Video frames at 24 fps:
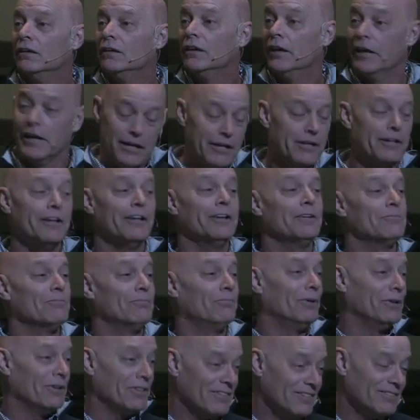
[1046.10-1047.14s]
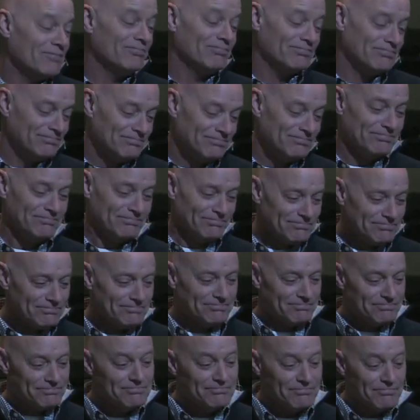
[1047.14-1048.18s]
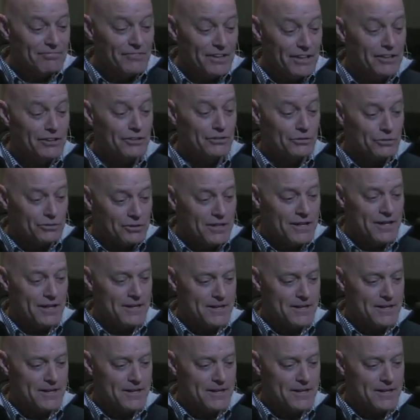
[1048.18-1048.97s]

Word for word: Hated it, but thank you.